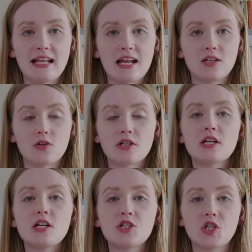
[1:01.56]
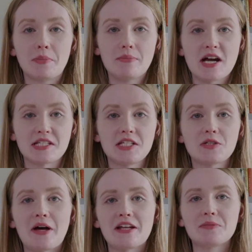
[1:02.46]
the landlord should be present
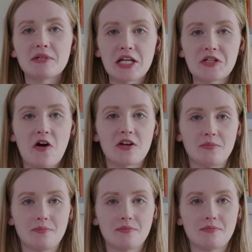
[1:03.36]
while it's being drawn up.